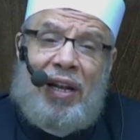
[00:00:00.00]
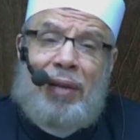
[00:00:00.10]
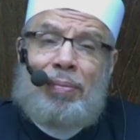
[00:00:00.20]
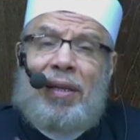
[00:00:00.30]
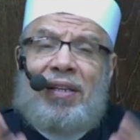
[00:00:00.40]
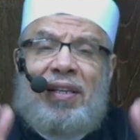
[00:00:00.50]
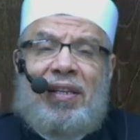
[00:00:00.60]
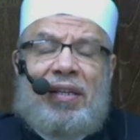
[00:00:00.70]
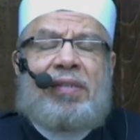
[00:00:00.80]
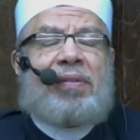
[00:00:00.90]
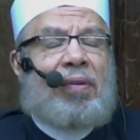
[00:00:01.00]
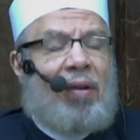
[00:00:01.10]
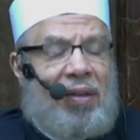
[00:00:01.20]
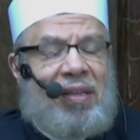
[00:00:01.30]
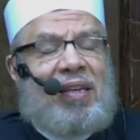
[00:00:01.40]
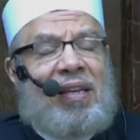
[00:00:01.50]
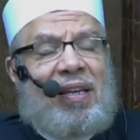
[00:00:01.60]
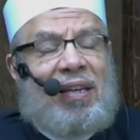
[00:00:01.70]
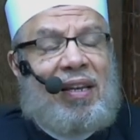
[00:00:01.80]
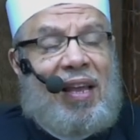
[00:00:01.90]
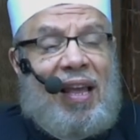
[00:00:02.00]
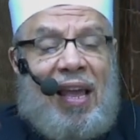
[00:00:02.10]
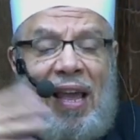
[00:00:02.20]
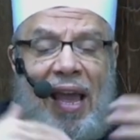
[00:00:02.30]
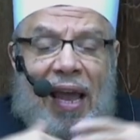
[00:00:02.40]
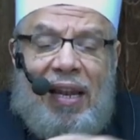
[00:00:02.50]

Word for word: And we made it guidance to the sons of Israel.